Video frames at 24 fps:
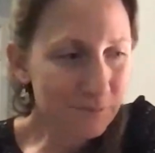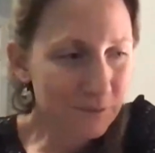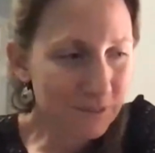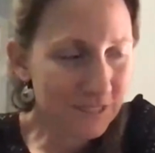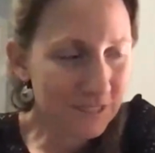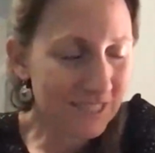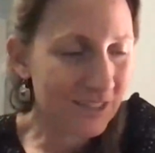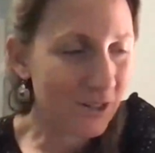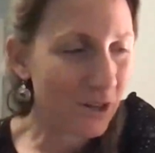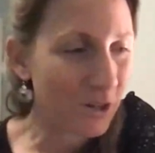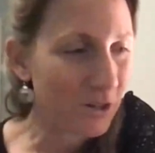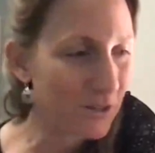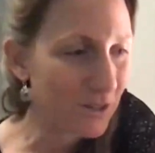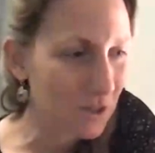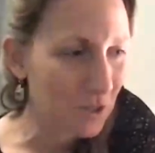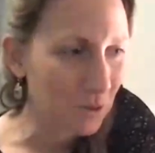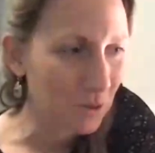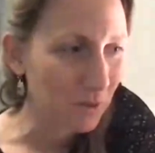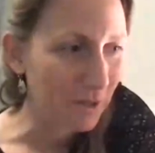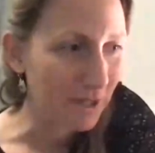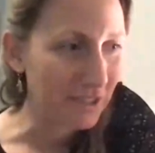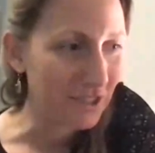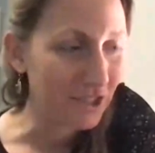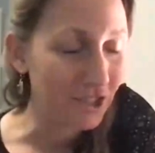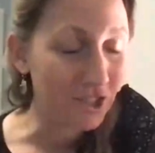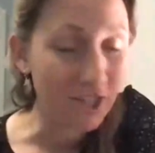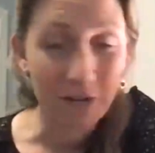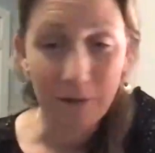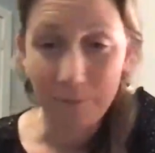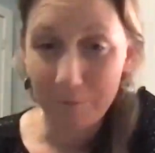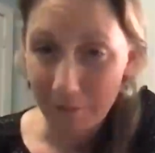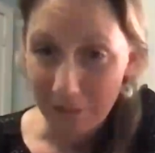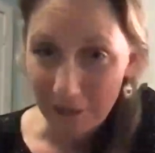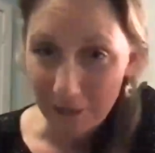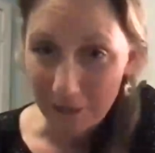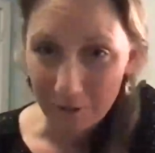But then also a
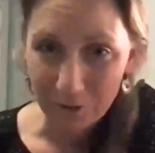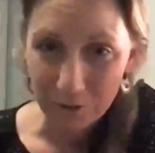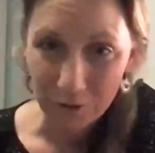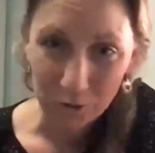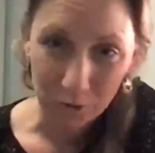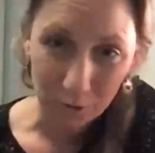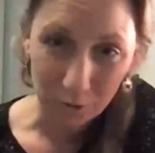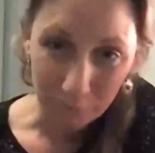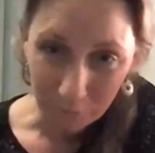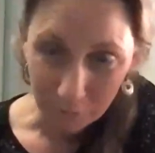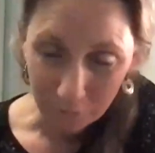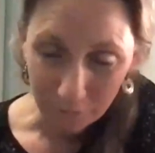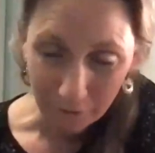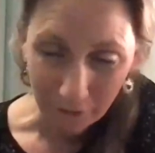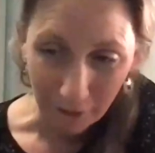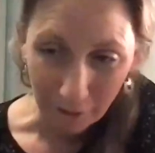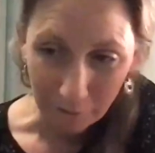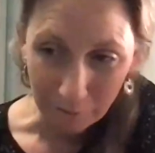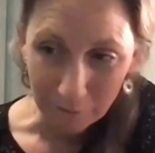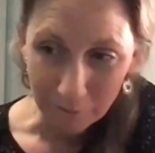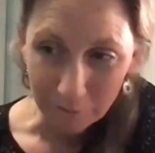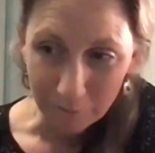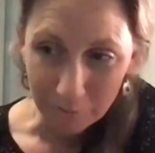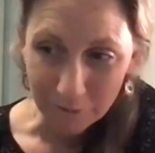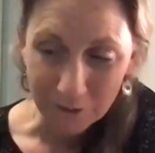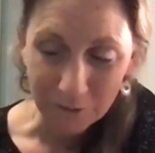Chet Baker tribute album,